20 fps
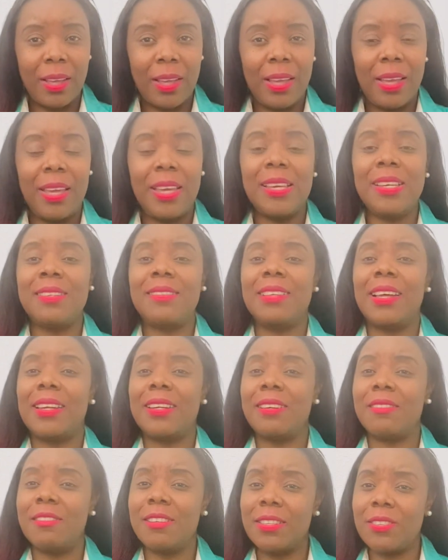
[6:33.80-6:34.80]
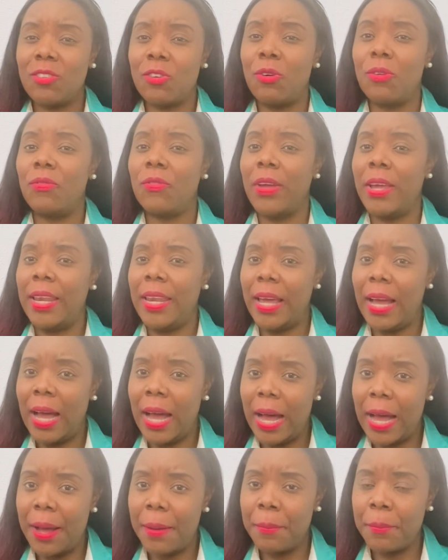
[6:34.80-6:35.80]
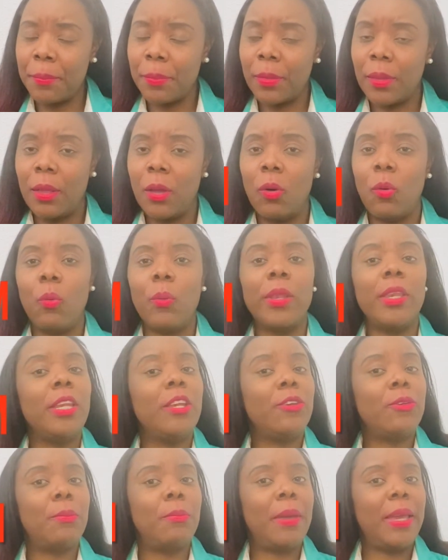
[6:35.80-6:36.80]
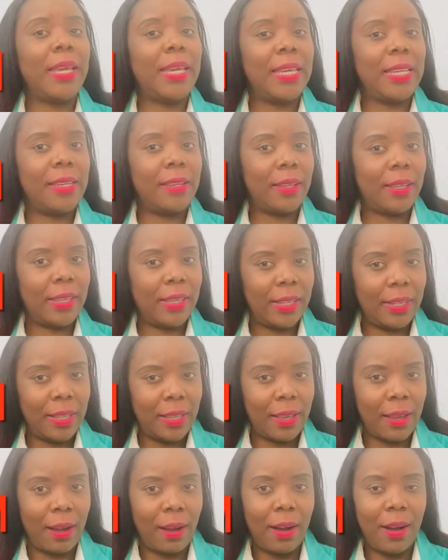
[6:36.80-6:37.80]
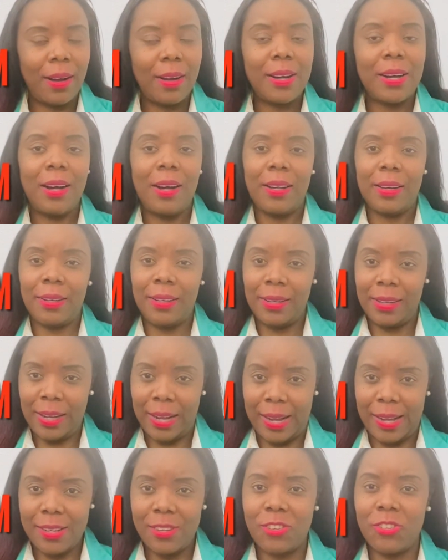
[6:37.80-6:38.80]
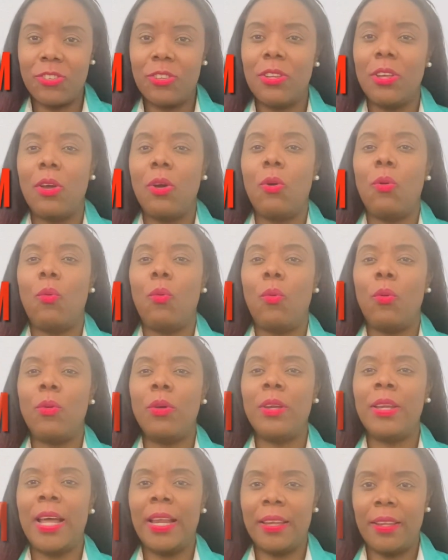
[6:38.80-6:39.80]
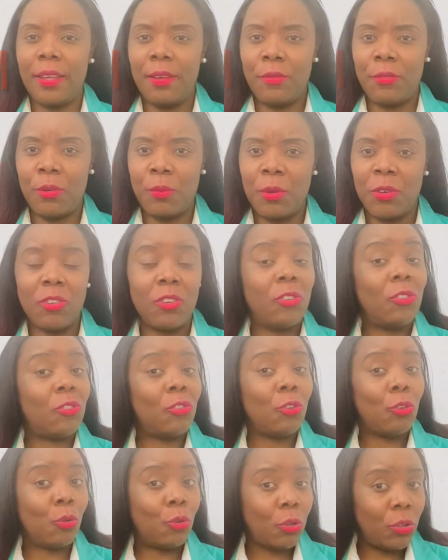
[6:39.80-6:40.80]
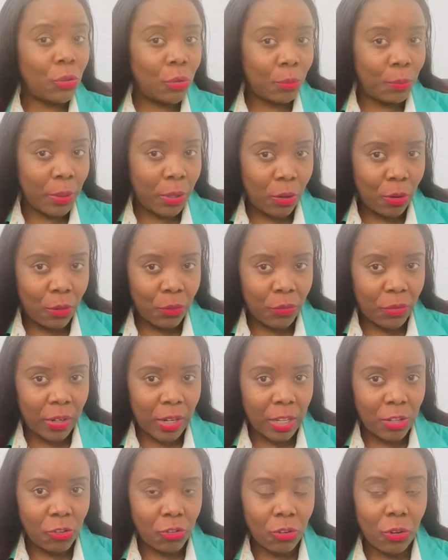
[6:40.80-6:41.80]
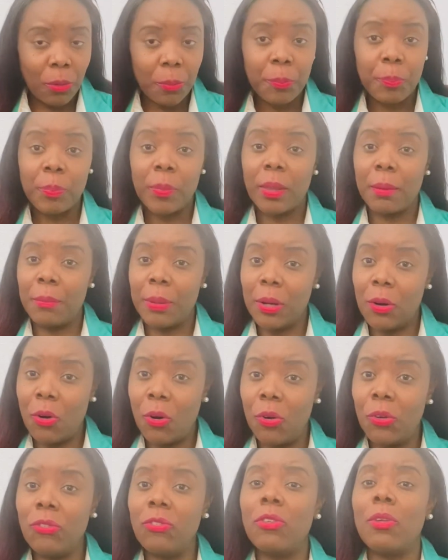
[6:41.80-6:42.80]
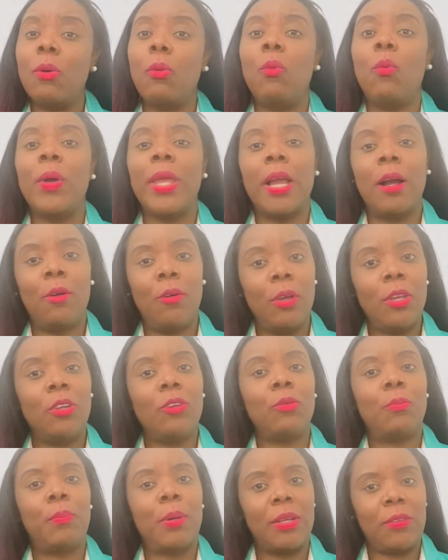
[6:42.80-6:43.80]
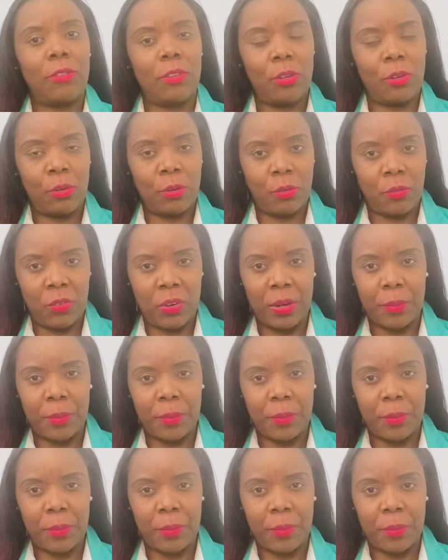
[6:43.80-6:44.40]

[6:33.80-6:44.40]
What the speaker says: is at risk of any harm, we need to make it clear that that information is not going to be confidential because we are going to pass it over.